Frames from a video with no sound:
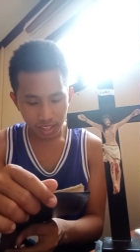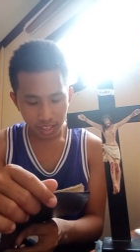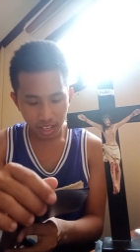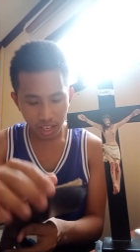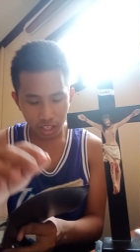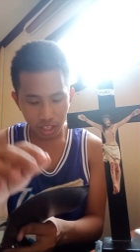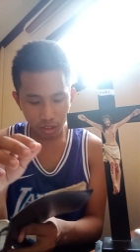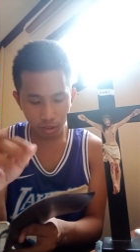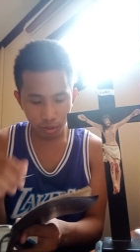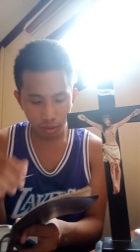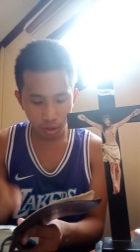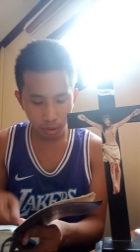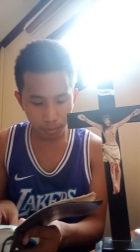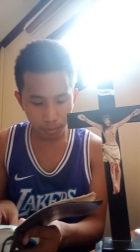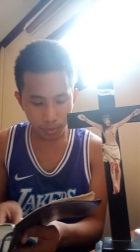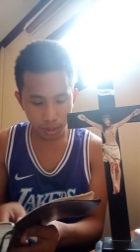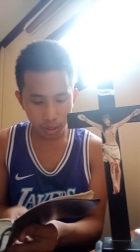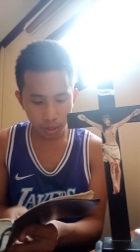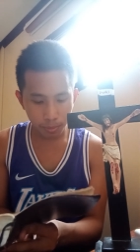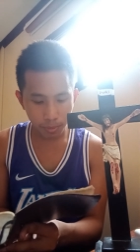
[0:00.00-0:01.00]
each
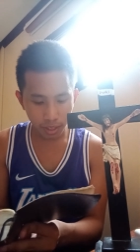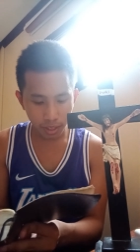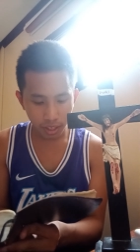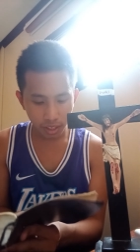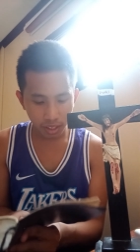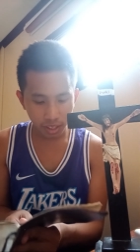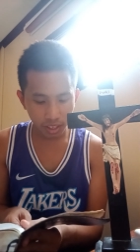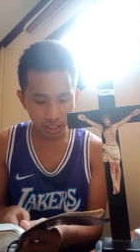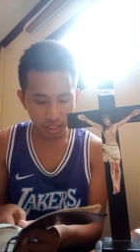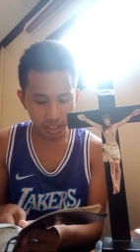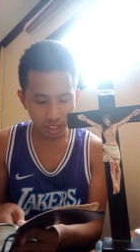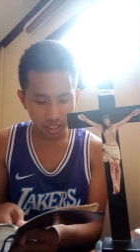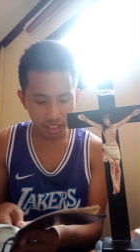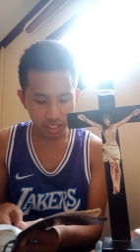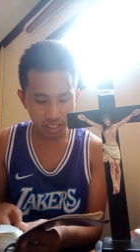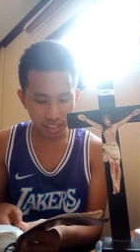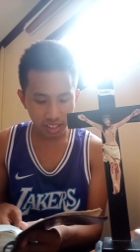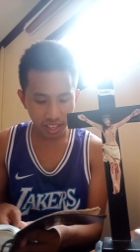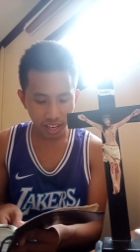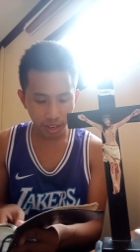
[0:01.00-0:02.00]
group speaking
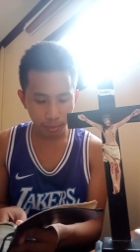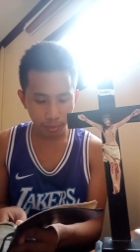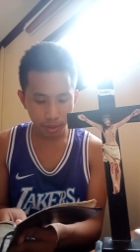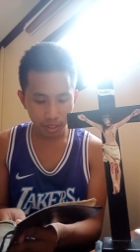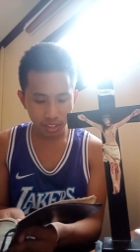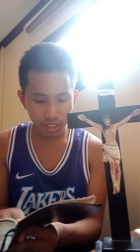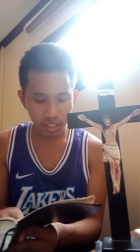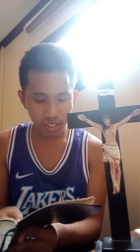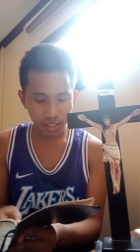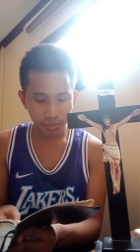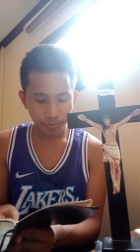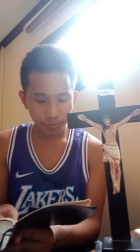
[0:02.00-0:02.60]
its language.